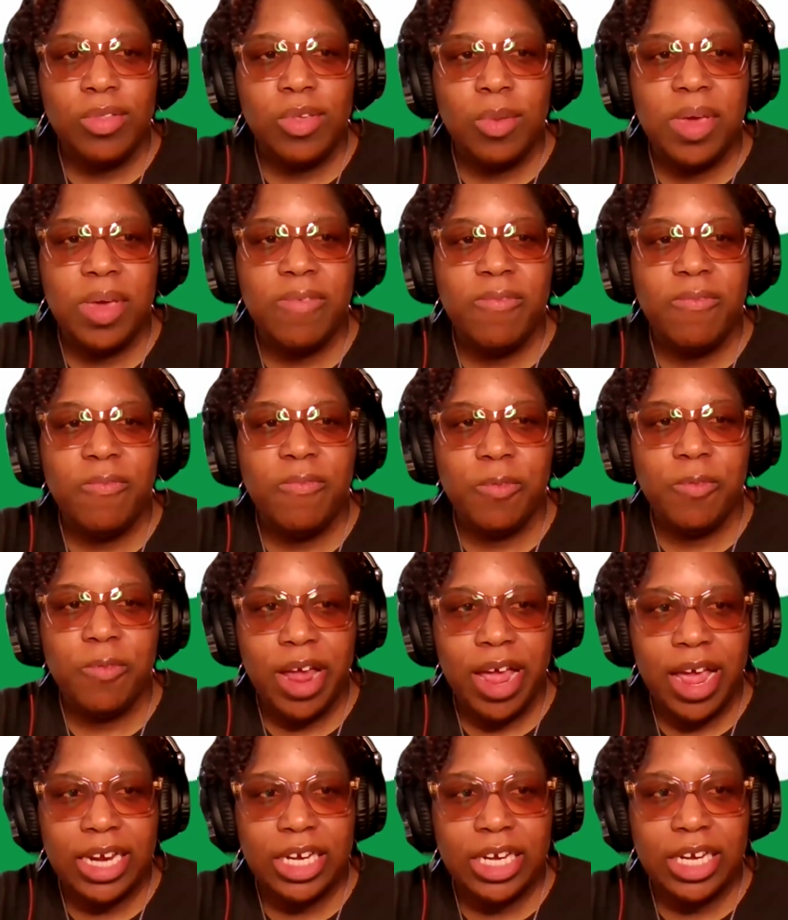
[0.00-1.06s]
to be
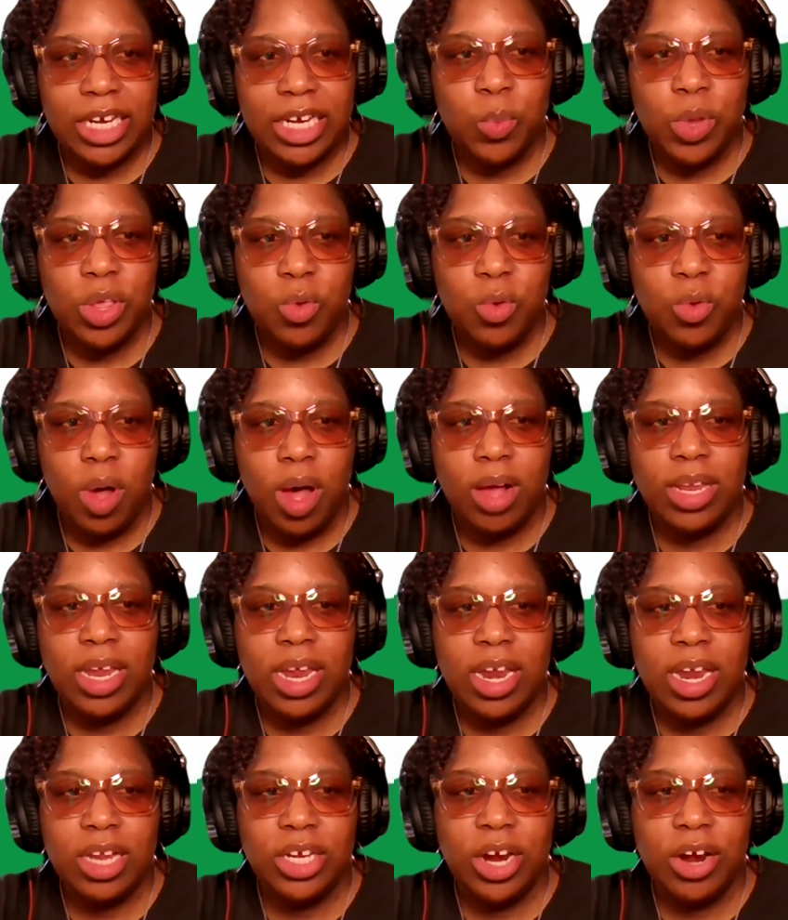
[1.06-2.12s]
fresh when you walked
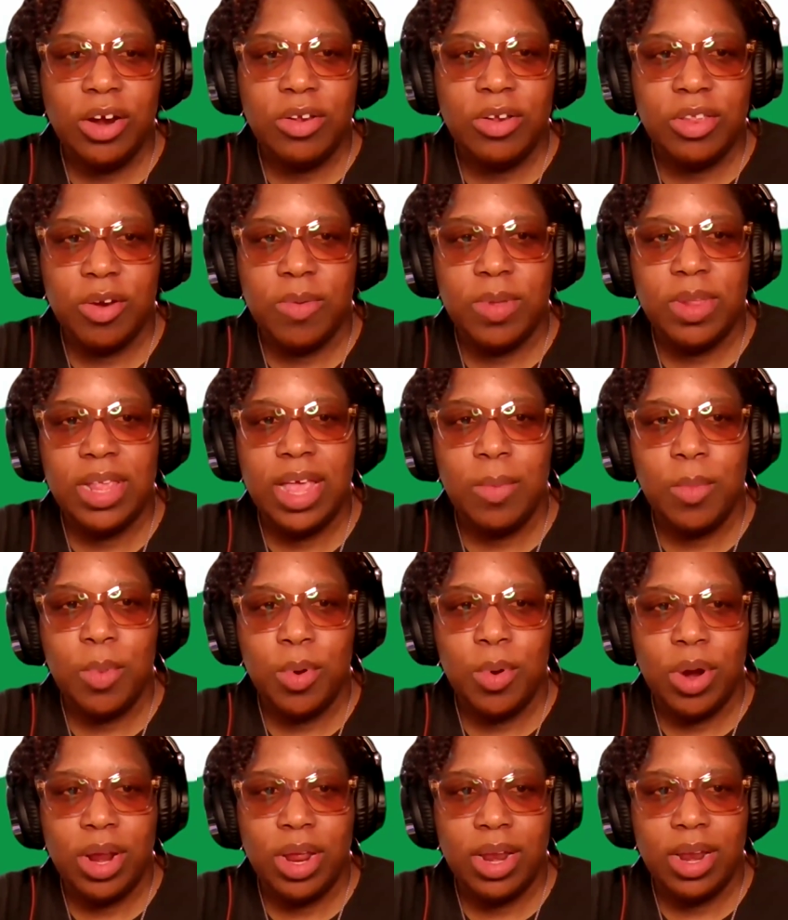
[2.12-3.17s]
into church service that
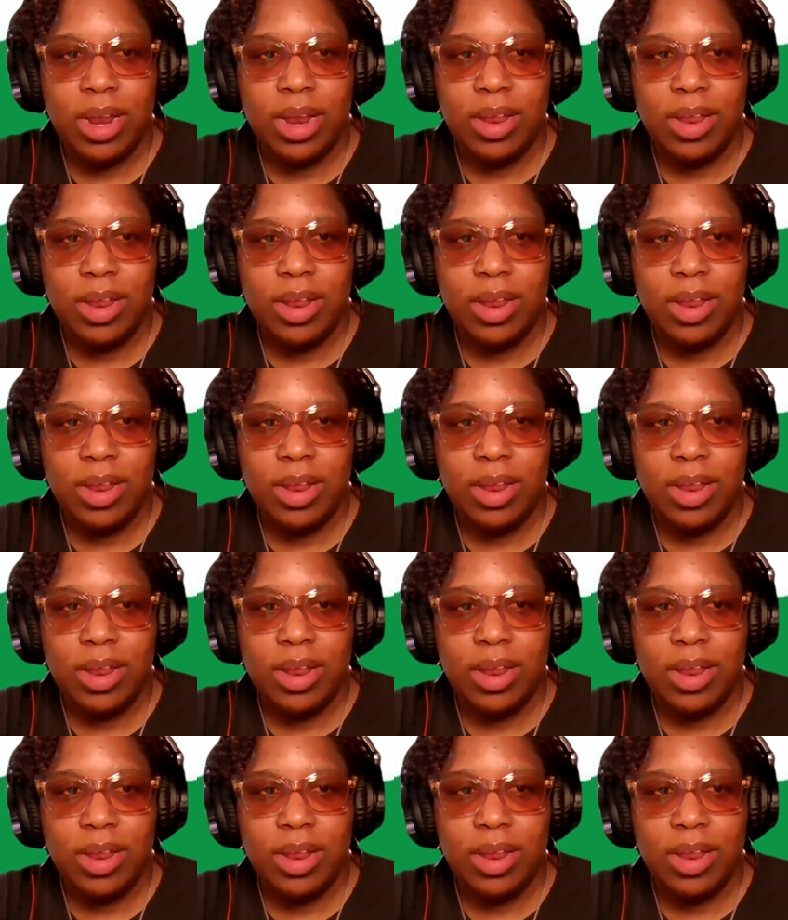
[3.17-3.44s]
morning.